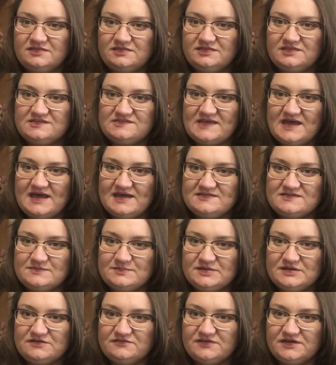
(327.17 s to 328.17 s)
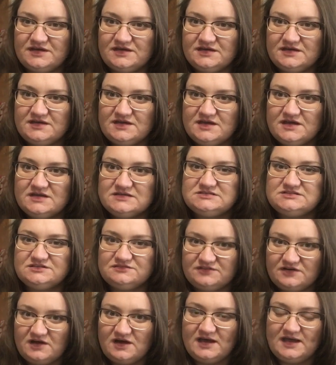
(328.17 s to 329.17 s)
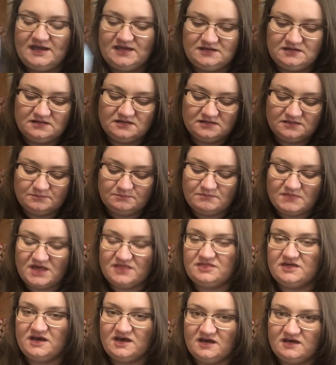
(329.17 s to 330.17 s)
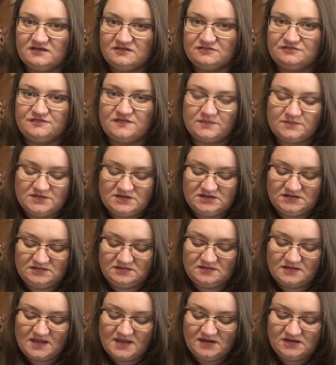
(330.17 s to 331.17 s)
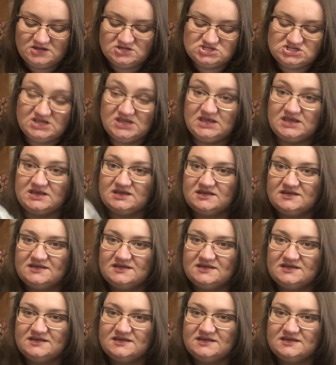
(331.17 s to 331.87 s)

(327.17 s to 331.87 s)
this has a bit of a divine mother feminine energy.